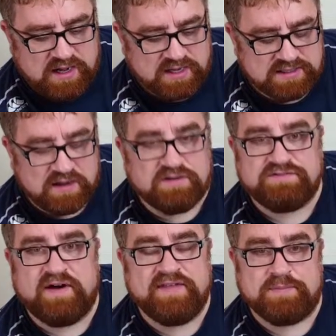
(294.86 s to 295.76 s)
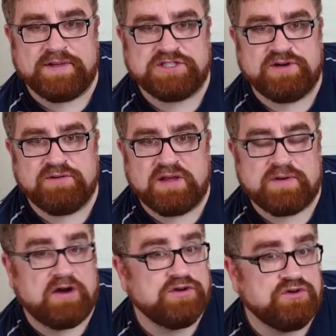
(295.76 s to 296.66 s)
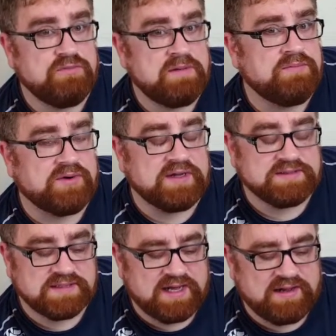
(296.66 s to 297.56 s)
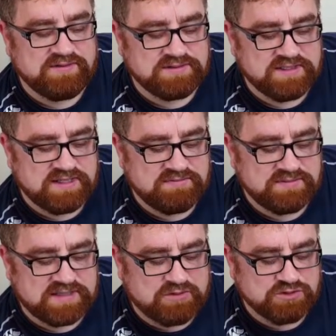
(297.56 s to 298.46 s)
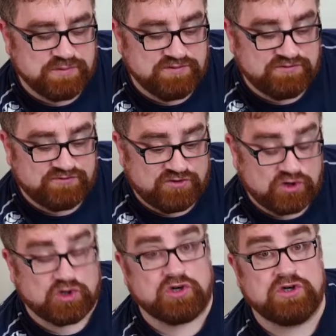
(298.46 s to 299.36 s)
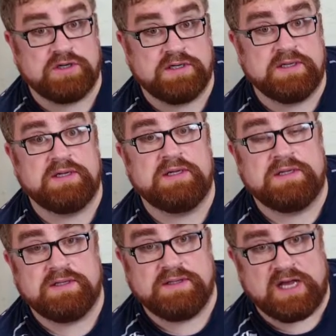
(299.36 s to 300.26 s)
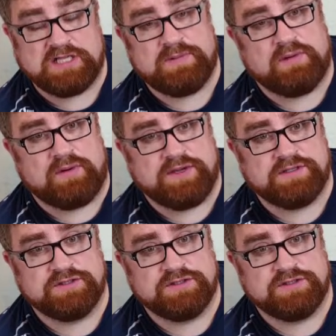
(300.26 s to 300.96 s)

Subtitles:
I can't find that picture anyway, but I do remember it, and that was before the Aspect Warriors.